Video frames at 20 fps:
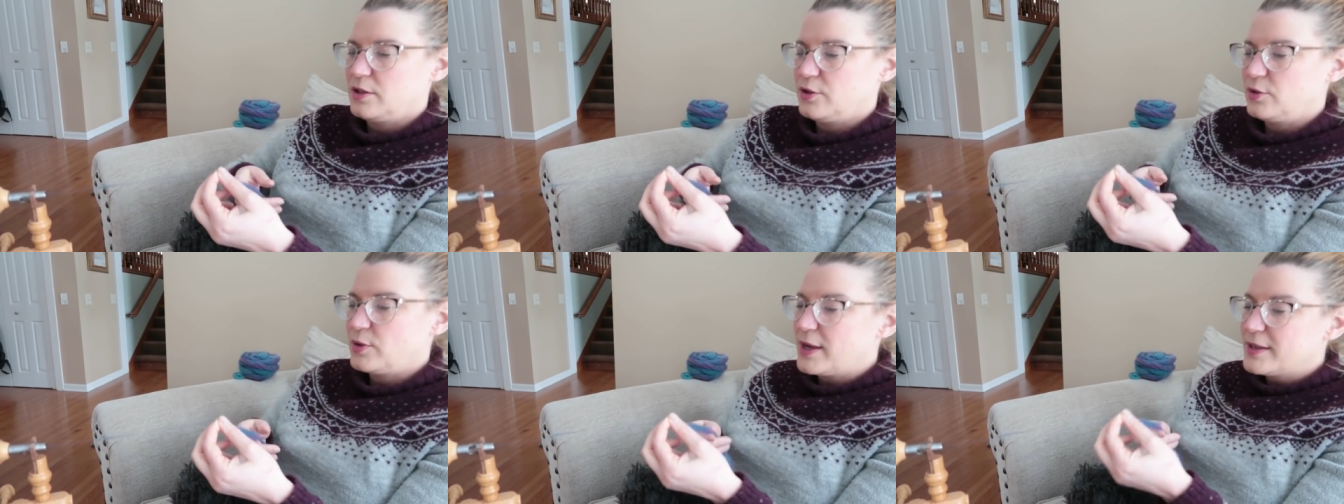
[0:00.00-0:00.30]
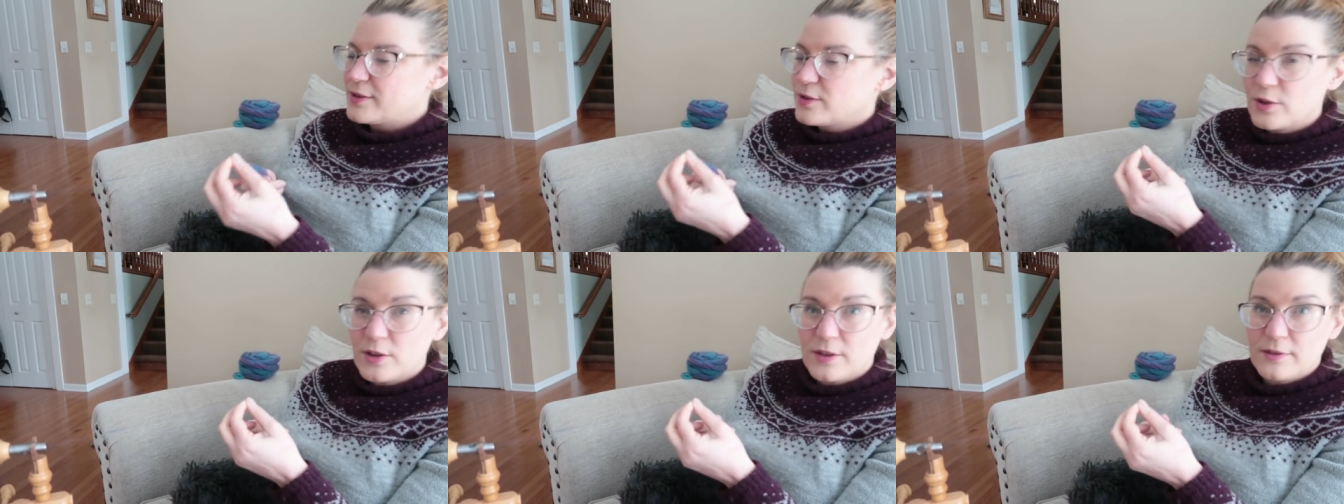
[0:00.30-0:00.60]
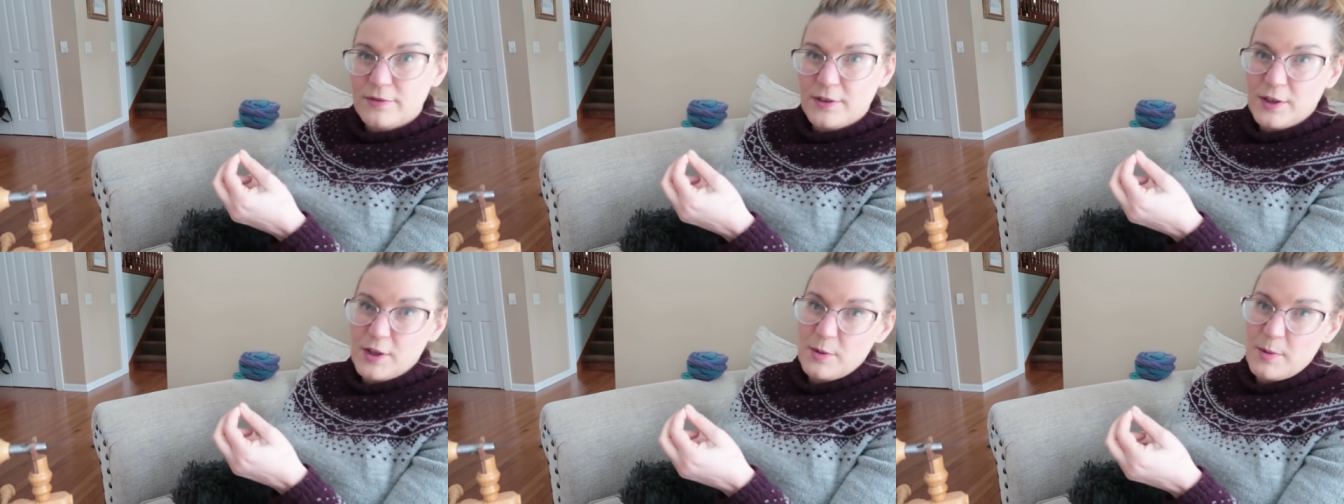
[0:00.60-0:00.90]
you guys are
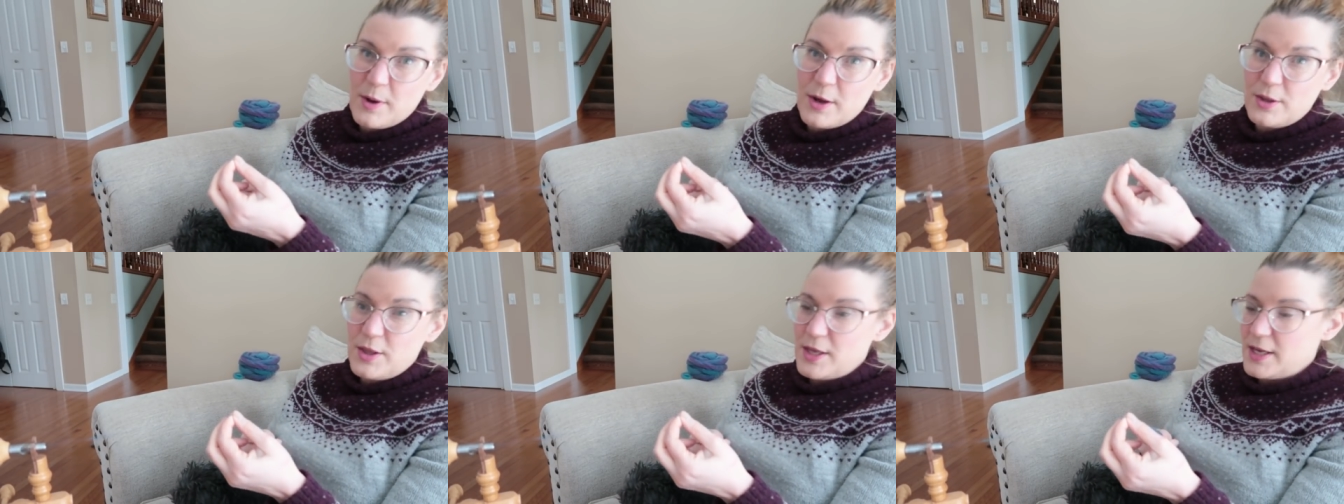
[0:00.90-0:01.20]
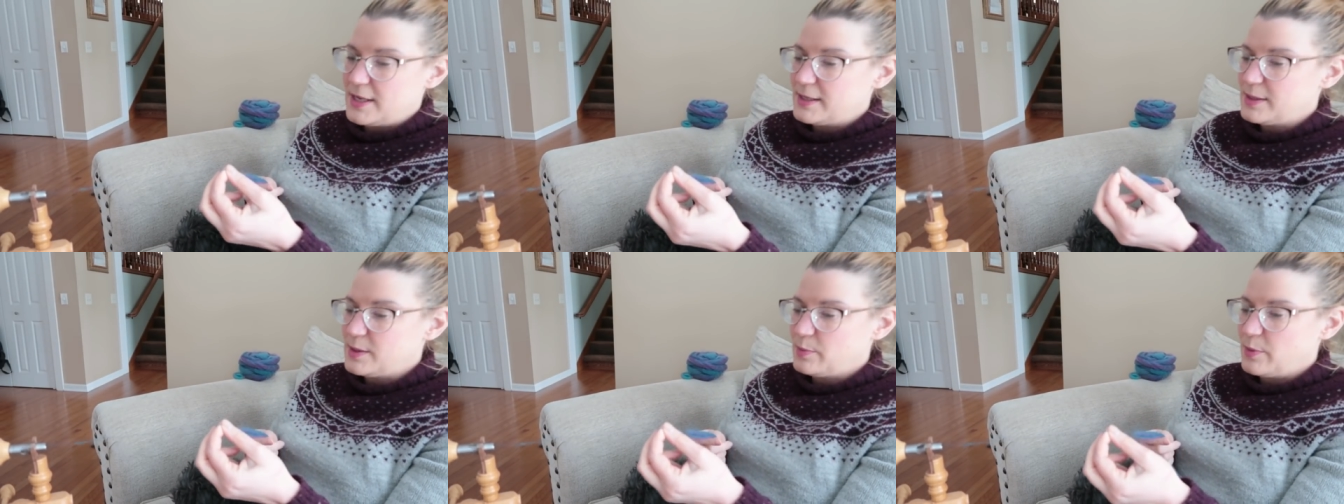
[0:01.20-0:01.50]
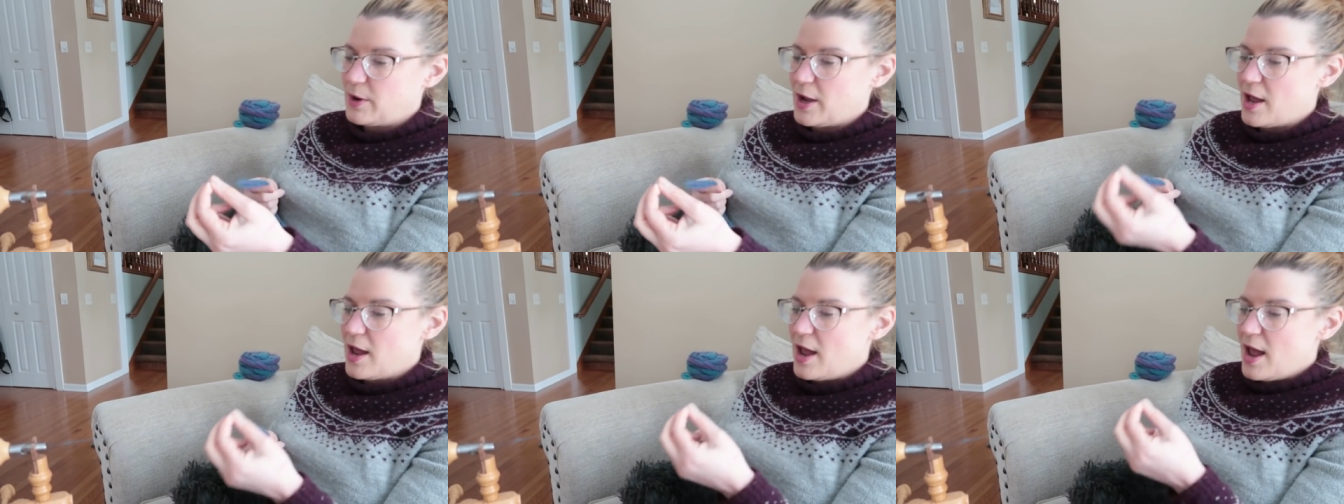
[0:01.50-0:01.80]
gonna feel about this,
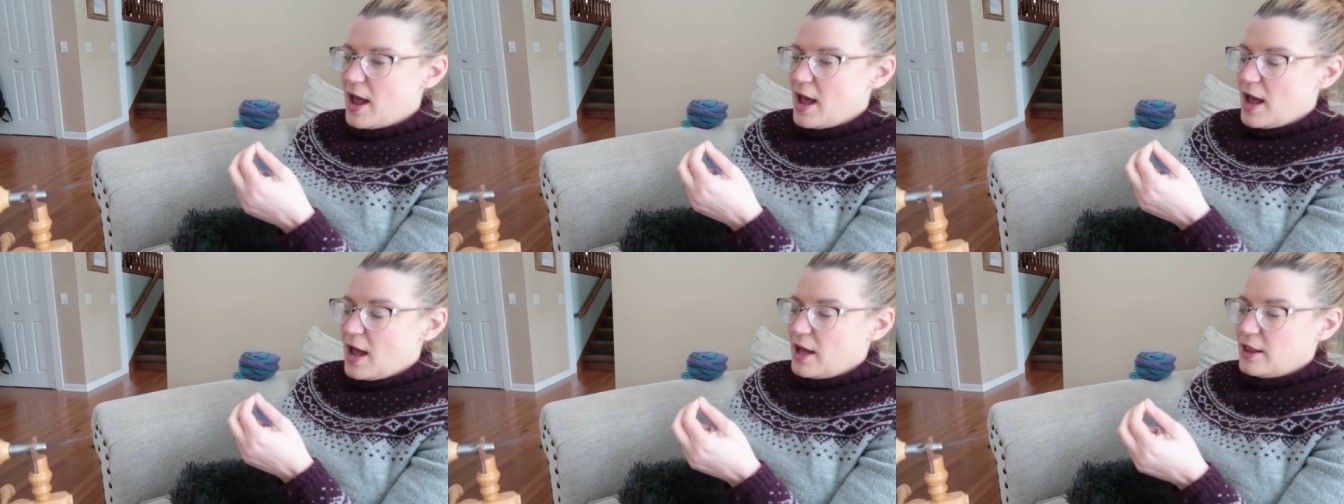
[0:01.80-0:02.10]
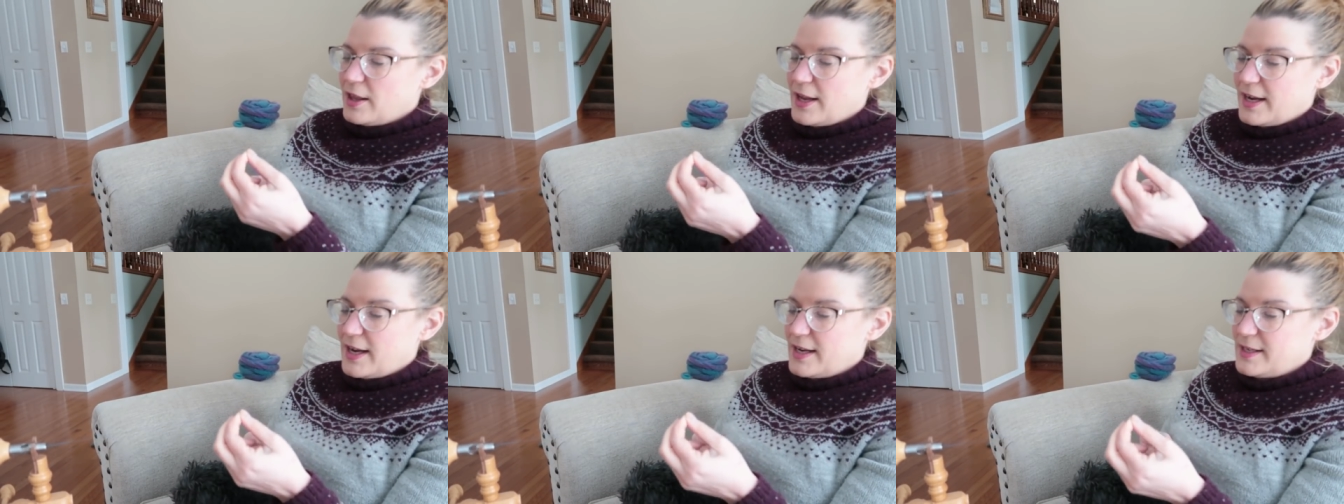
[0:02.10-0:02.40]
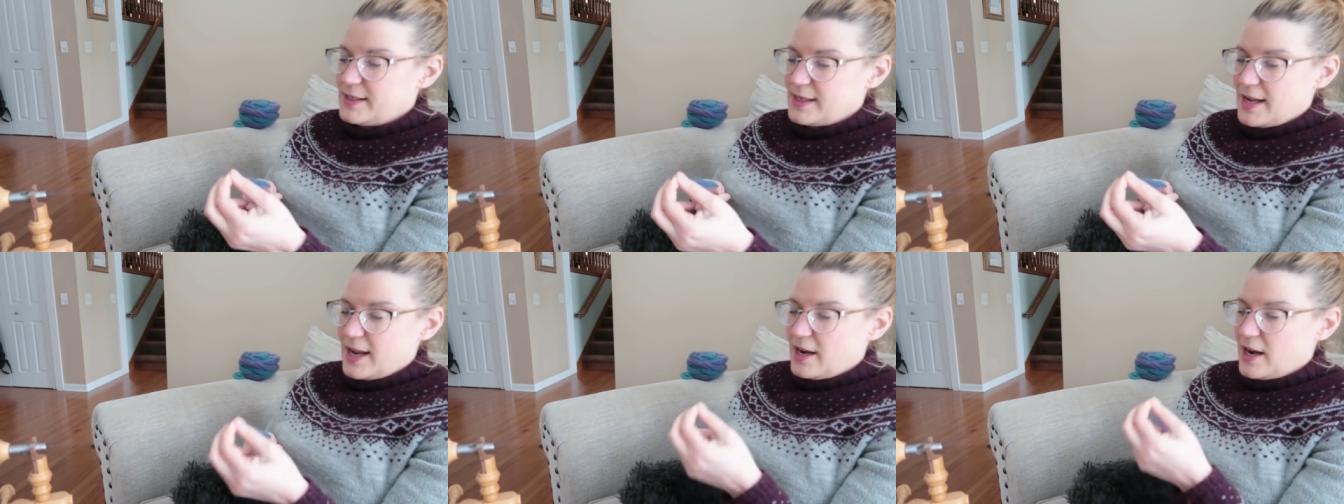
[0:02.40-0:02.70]
but like
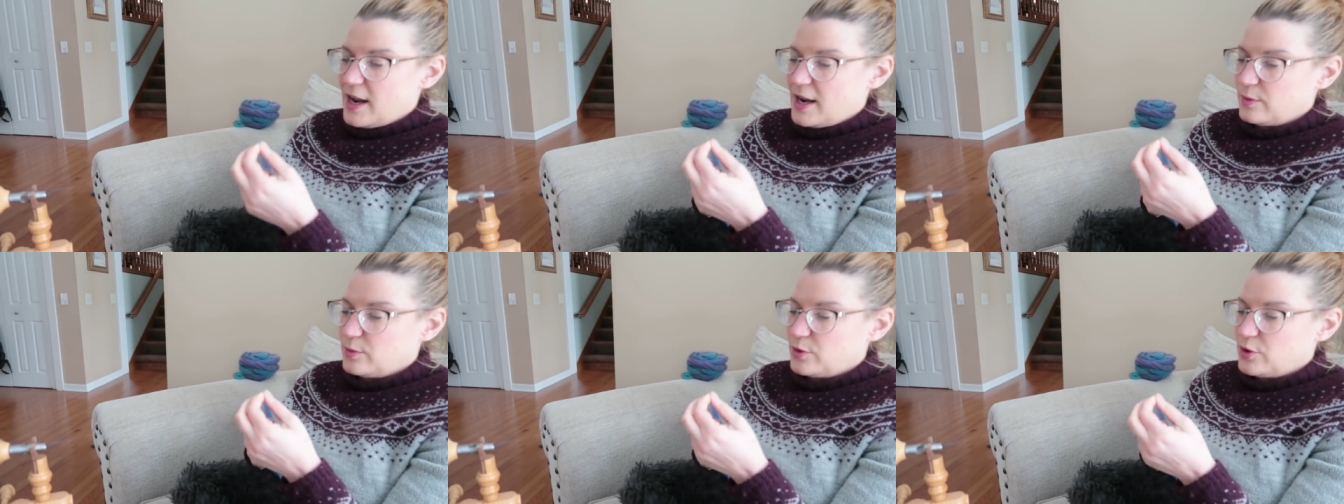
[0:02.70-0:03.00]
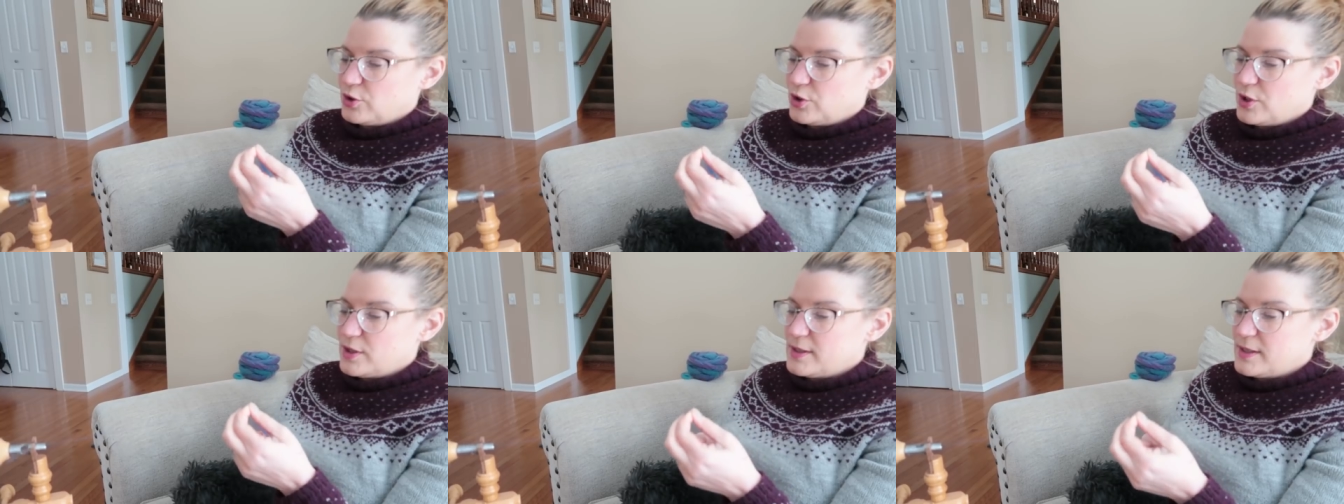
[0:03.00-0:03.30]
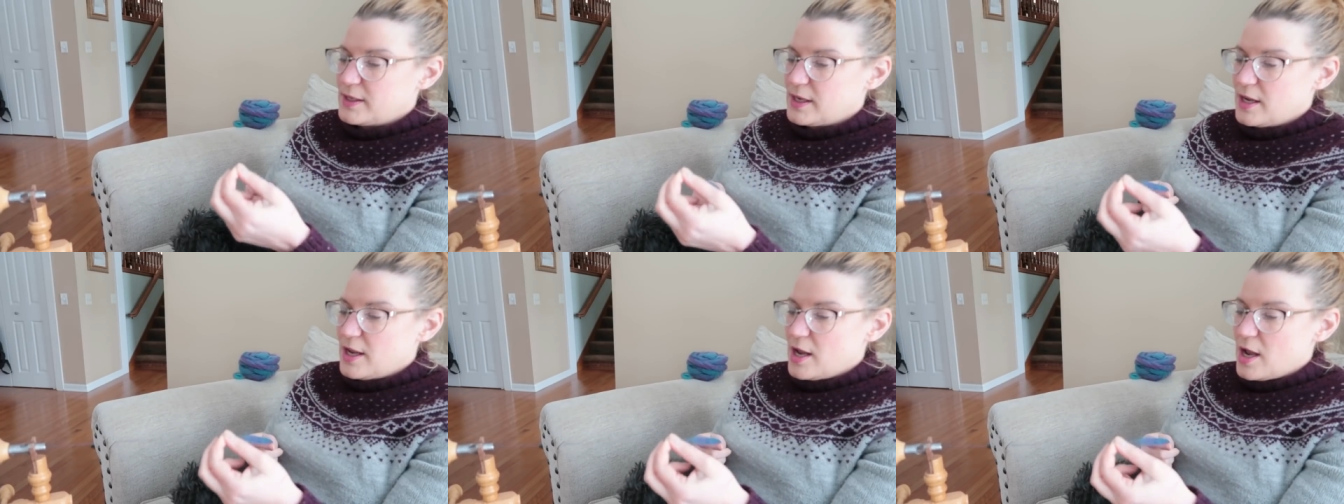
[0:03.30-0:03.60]
I said, I was
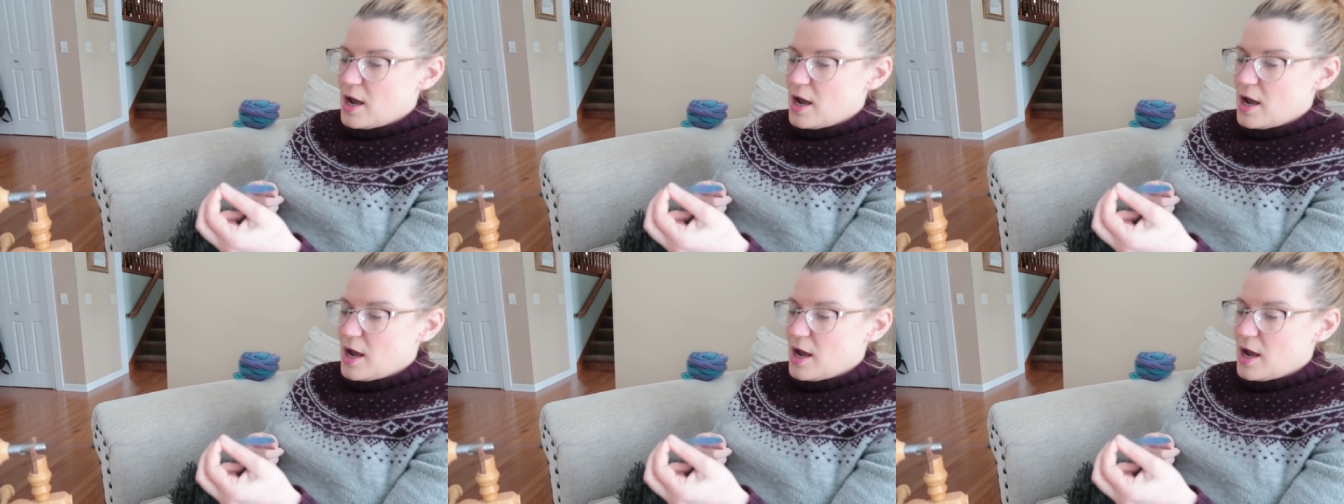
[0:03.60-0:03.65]
just